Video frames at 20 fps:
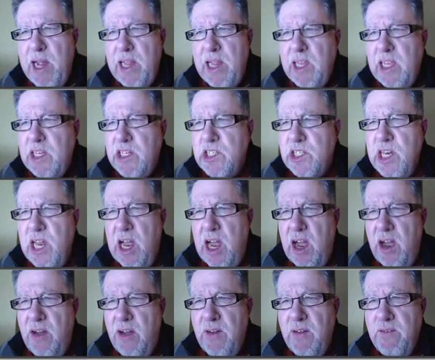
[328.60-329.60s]
list
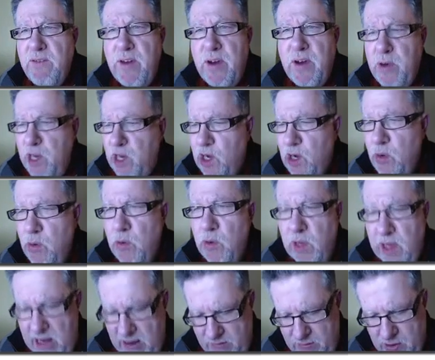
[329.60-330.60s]
of very cool
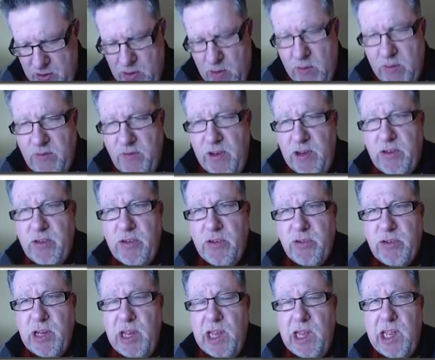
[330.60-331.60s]
Evernote features
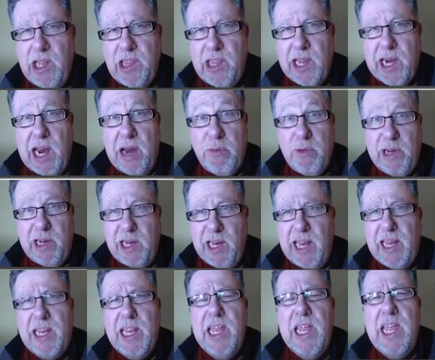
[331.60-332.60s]
that I really
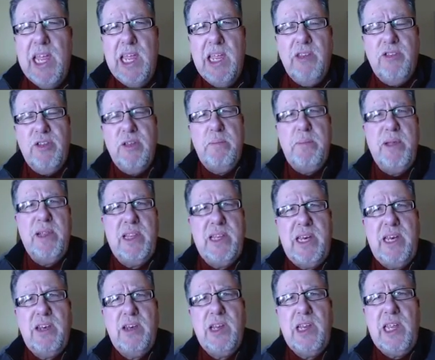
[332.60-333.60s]
like is the
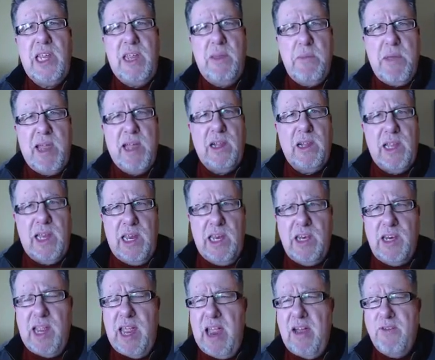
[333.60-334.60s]
ability to email
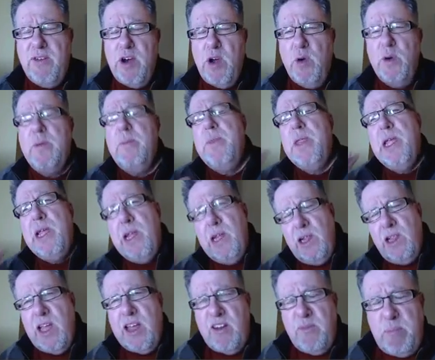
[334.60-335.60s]
into Evernote. A
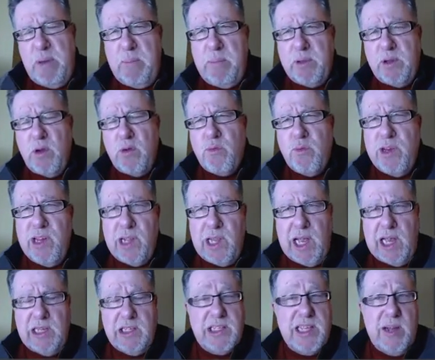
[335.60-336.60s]
lot of people don't
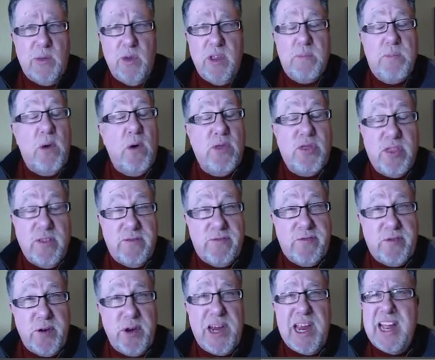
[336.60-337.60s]
realize that with both the
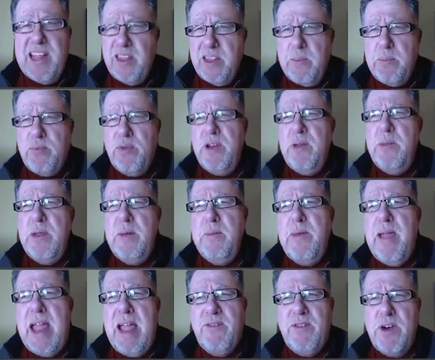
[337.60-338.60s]
free and the premium
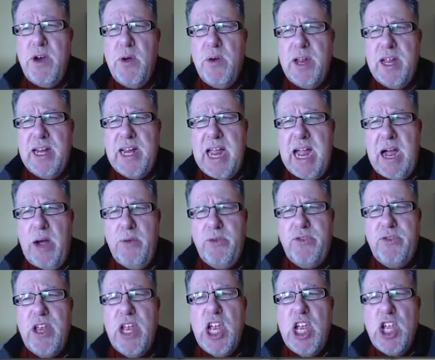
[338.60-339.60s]
Evernote
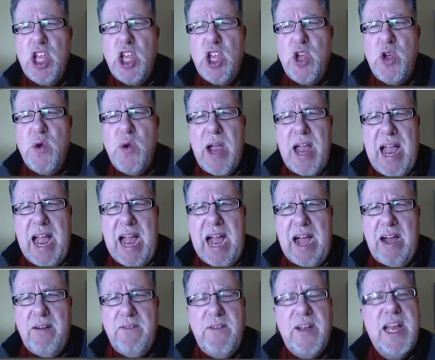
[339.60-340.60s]
accounts, you
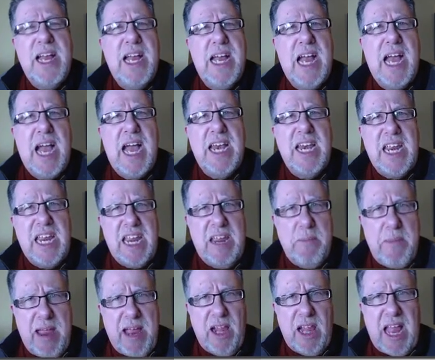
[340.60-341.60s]
have an
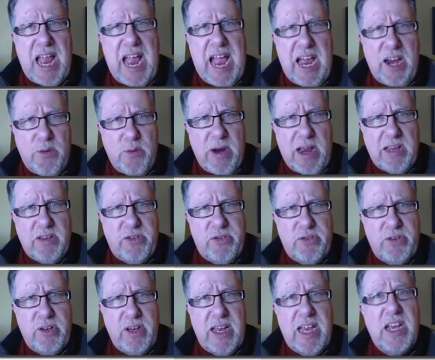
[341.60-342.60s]
email address
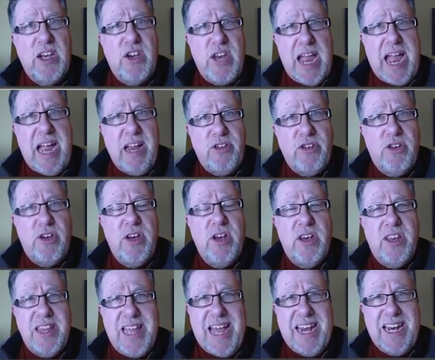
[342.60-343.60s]
attached
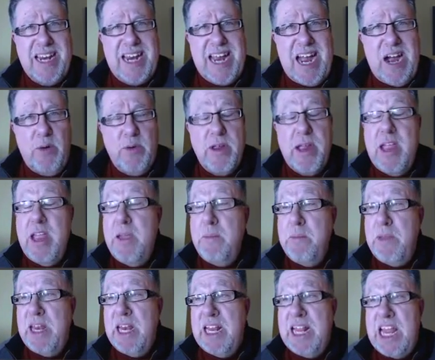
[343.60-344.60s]
to that account,
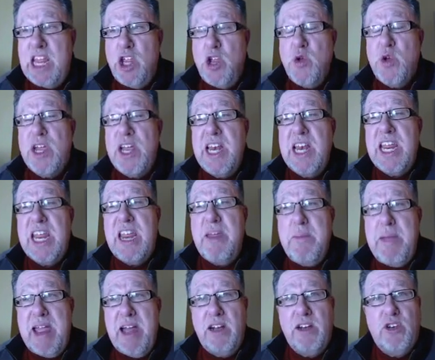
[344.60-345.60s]
meaning that you can
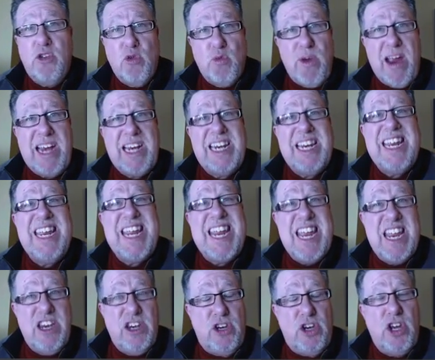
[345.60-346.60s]
email directly
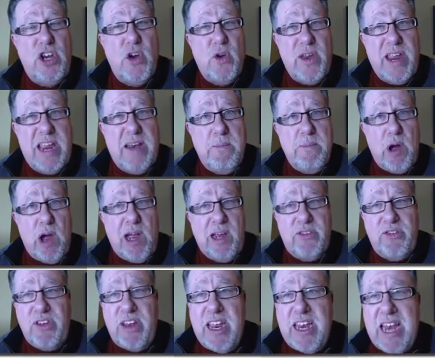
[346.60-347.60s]
into your
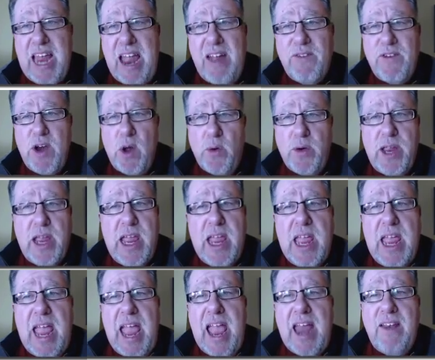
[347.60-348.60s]
inbox in Evernote.
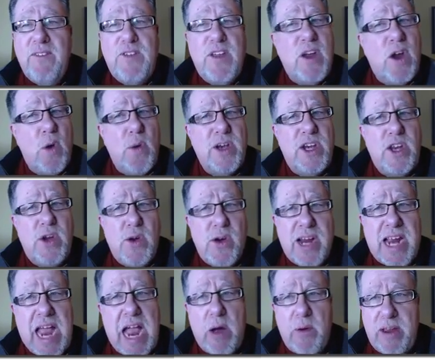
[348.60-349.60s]
And if you go into your
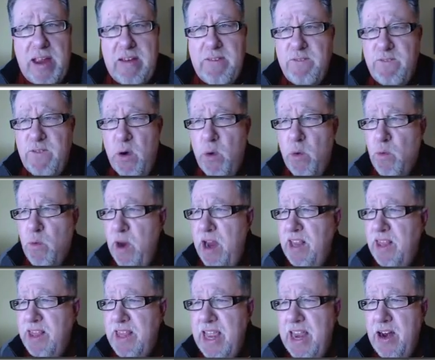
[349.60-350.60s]
account info,
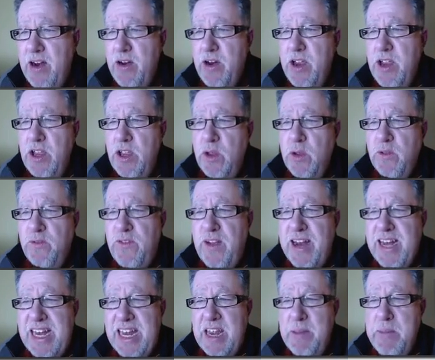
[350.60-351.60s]
right there, you'll
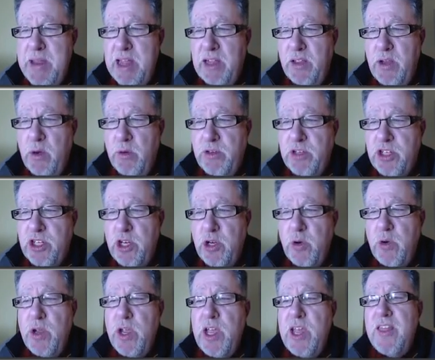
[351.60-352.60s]
find email notes
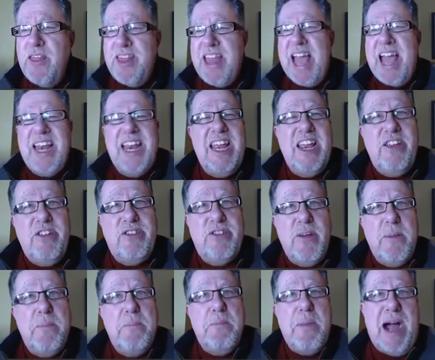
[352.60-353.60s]
to, that is
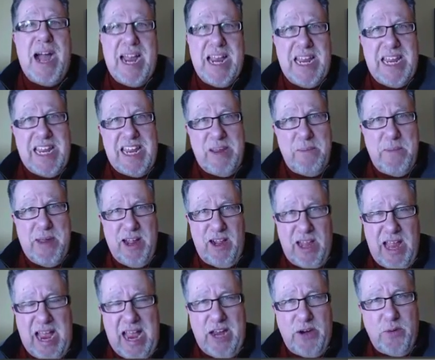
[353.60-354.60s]
my email
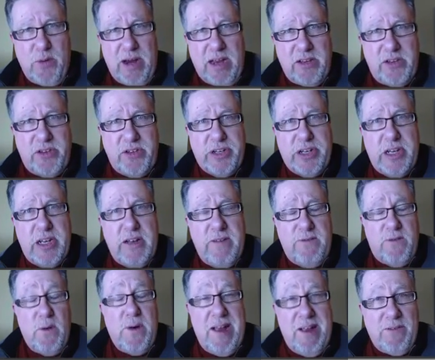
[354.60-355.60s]
address
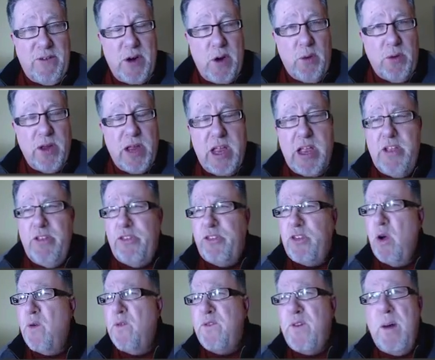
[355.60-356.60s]
for Evernote.
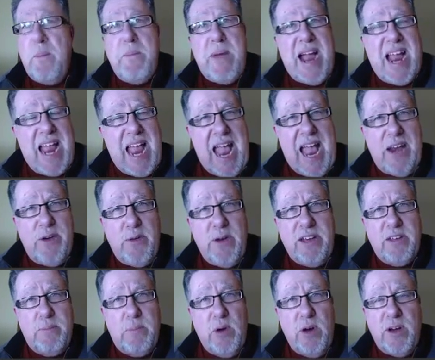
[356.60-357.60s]
So from my
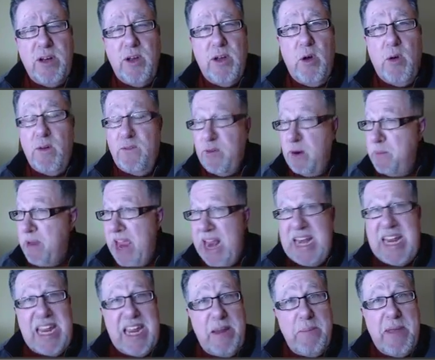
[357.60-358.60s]
address book or from
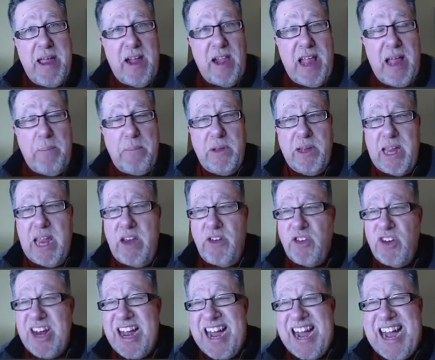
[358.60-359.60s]
any email
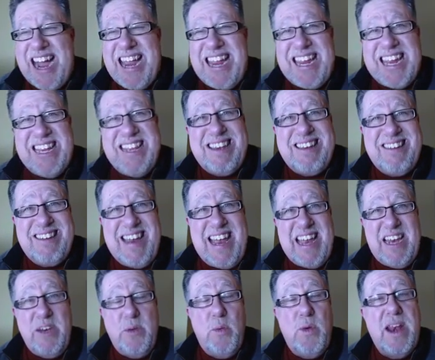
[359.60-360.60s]
application, I can
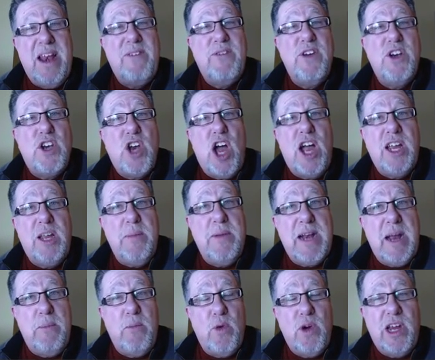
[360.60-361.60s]
send whatever document
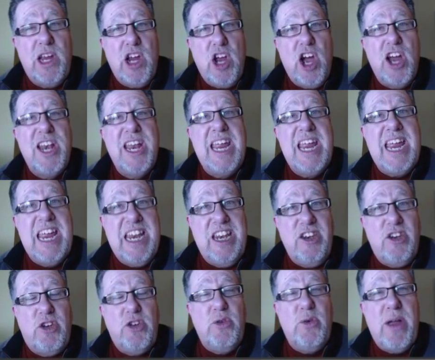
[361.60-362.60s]
I'm working on
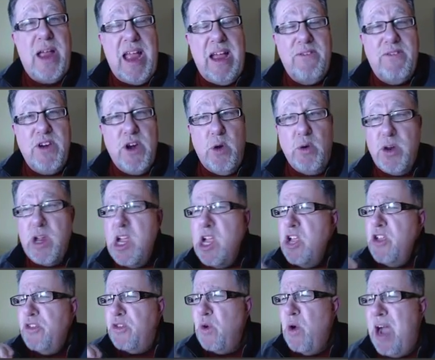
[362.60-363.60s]
into Evernote.
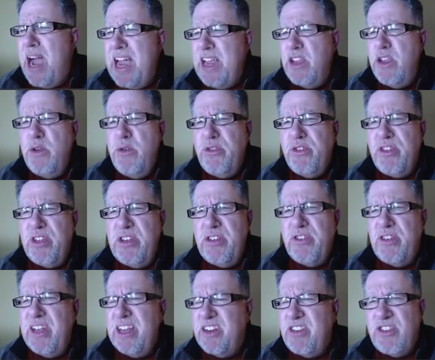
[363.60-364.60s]
So I use this
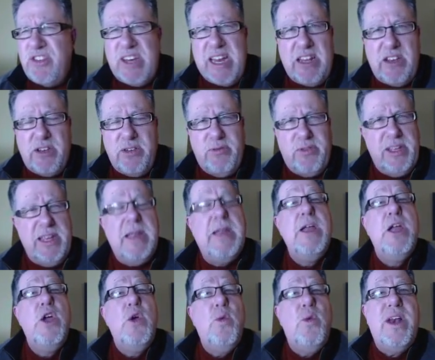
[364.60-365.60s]
extensively.
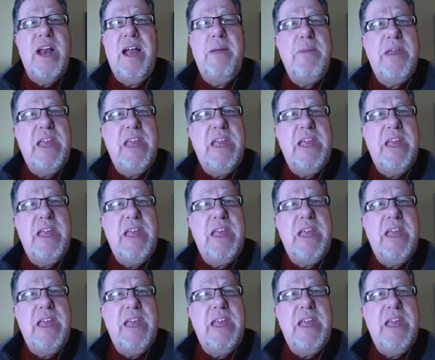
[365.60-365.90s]
When I'm